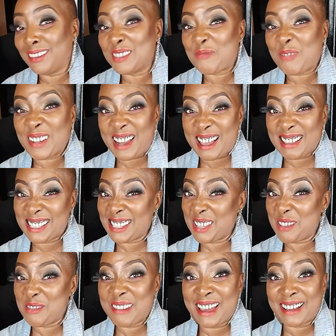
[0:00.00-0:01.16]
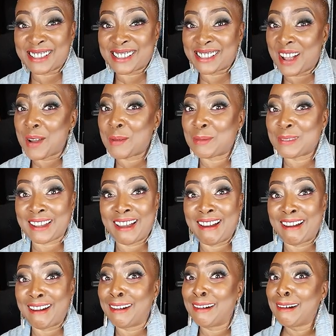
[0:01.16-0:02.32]
But I'll see you next time,
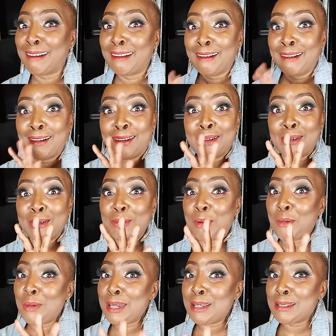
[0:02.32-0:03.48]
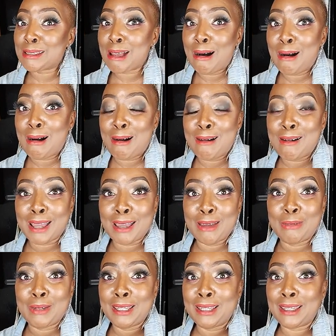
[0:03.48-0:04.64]
child. When we talk and
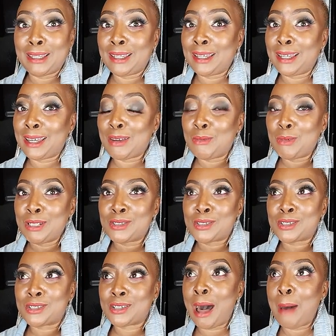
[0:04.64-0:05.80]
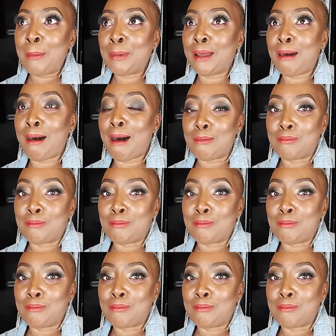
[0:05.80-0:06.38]
we eat and we chop it up.